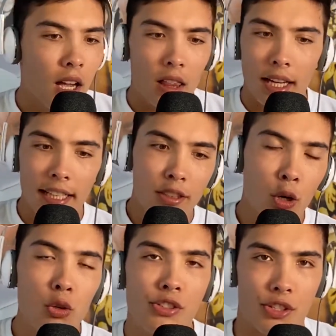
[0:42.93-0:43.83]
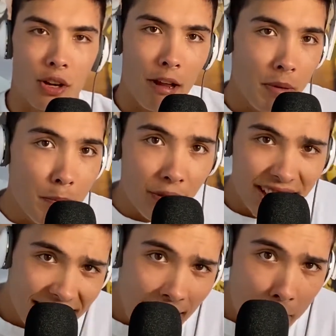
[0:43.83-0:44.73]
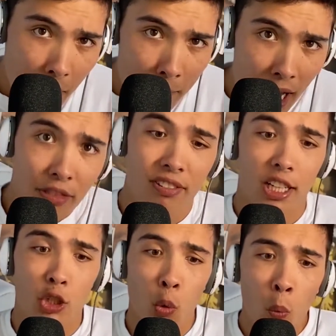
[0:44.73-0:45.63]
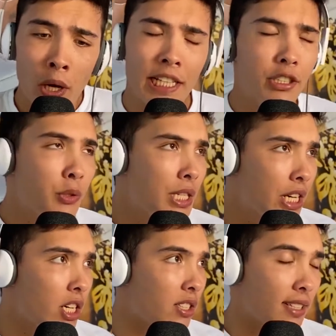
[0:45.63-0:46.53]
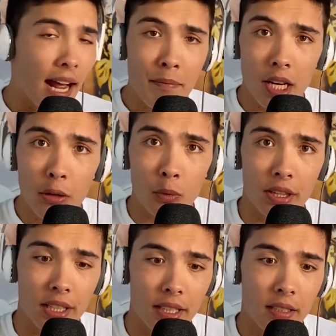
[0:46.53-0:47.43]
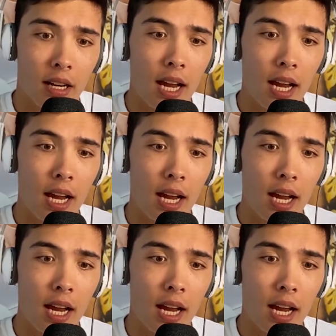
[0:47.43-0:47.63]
Like I told you, I've been breathing out my mouth for 22 years, and I'm done with it.